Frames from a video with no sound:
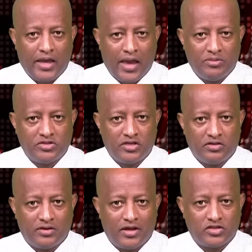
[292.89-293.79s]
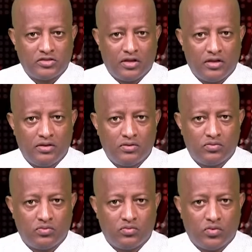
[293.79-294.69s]
Amnesty International
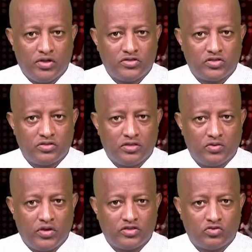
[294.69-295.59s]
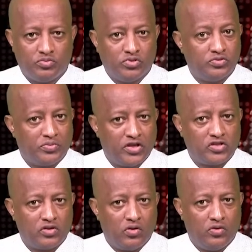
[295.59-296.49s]
wants the U.S. to put
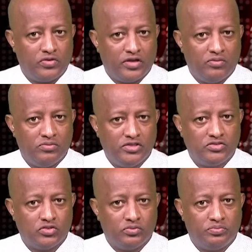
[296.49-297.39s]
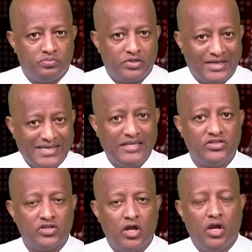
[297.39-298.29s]
pressure on the government to
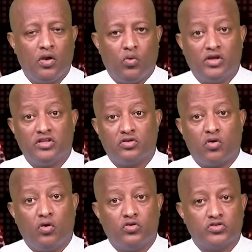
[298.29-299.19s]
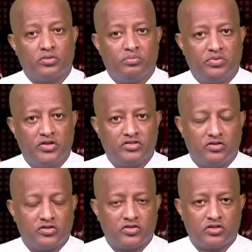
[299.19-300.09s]
release what it calls
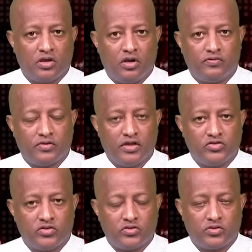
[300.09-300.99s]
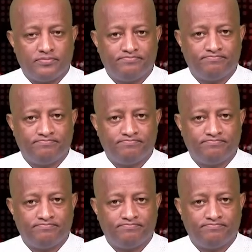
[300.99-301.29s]
prisoners of conscience.